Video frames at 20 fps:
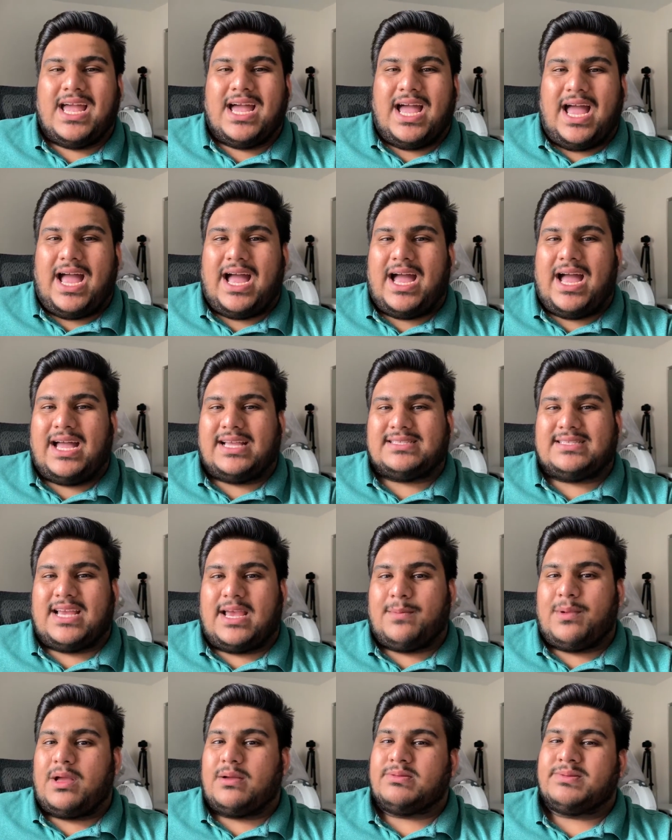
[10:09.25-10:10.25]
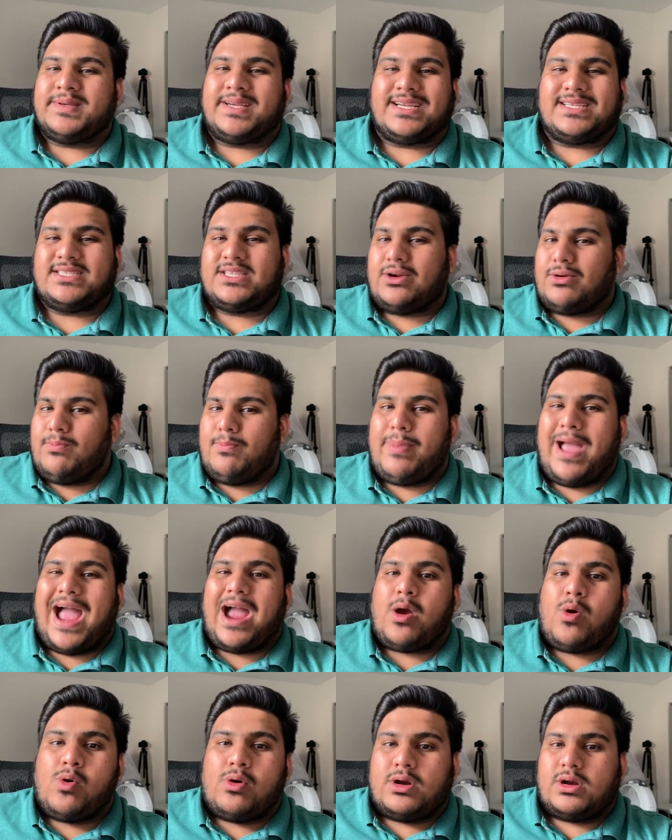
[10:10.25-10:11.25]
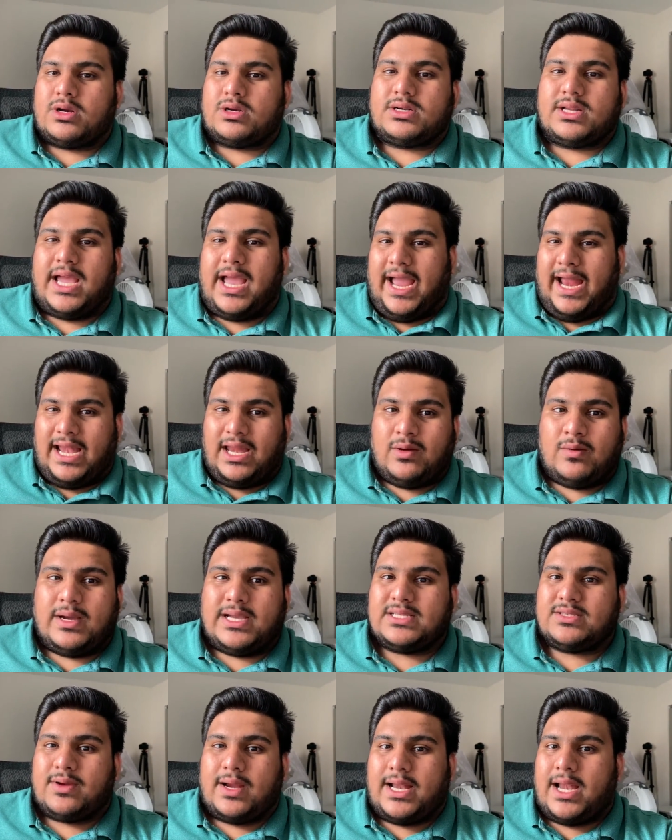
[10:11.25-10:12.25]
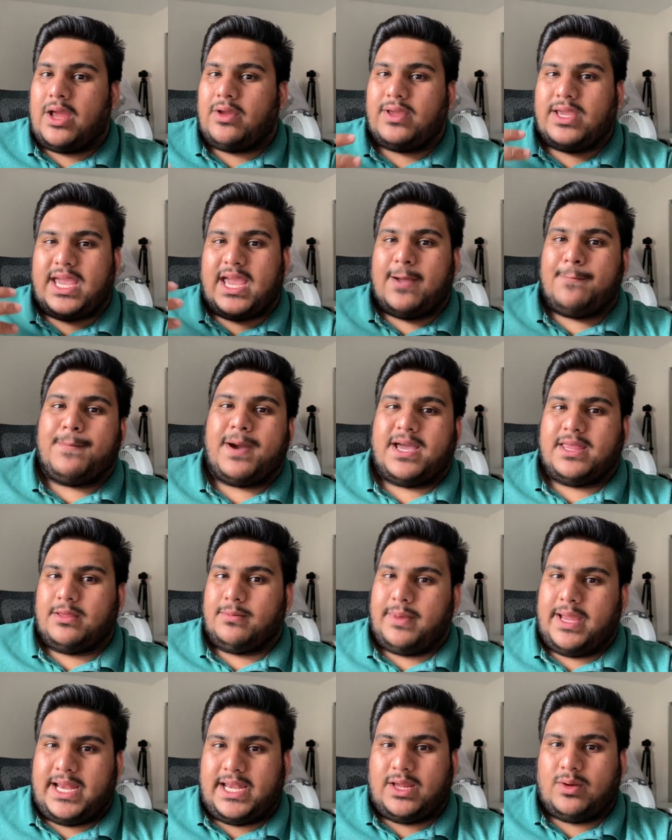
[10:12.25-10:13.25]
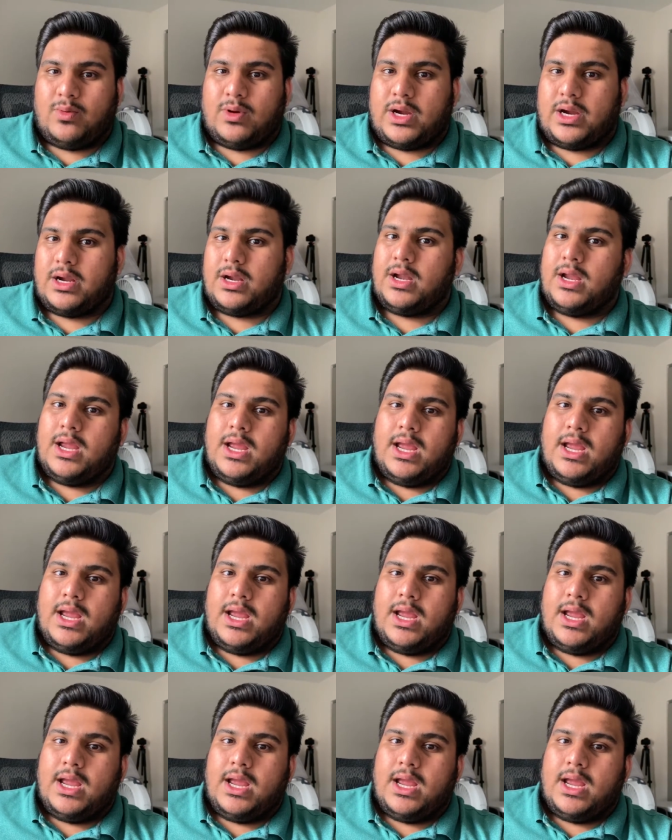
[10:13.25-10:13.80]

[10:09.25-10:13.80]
as time comes, because they're backordered anyways. Right now, you can't buy them anywhere.